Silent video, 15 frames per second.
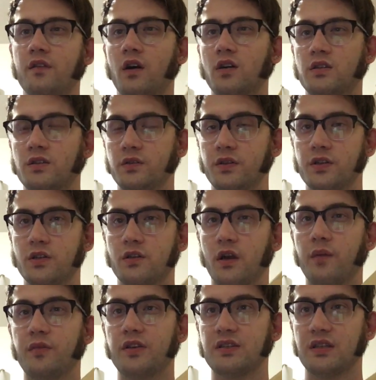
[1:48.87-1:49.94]
also
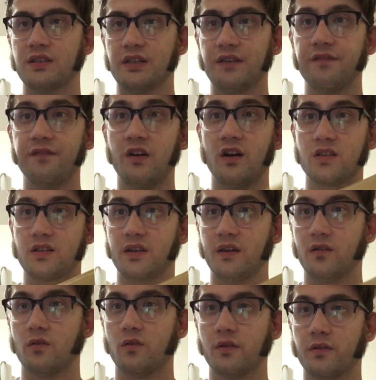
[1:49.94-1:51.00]
described this as a falset
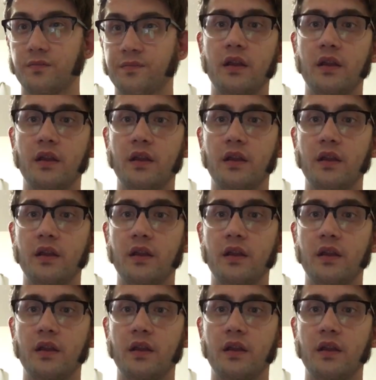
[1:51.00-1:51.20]
horn.